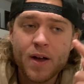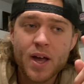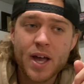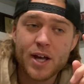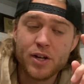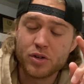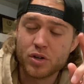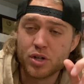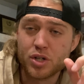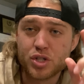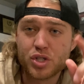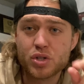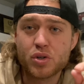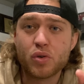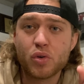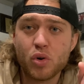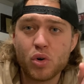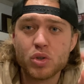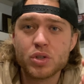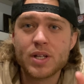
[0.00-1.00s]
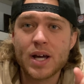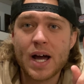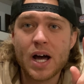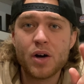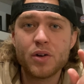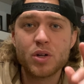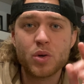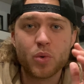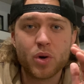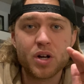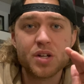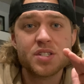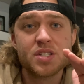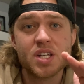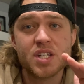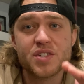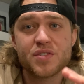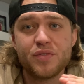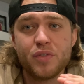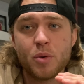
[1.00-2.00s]
and you're going to scroll down to where it
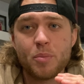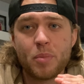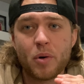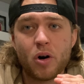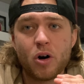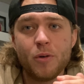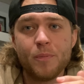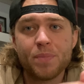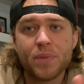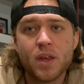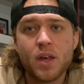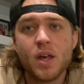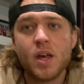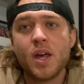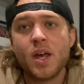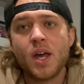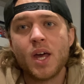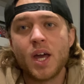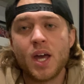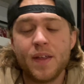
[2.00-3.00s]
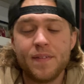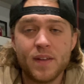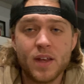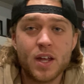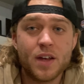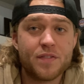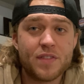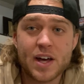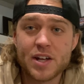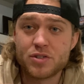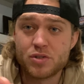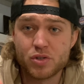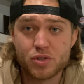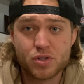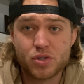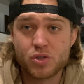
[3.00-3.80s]
says football. And then if that's your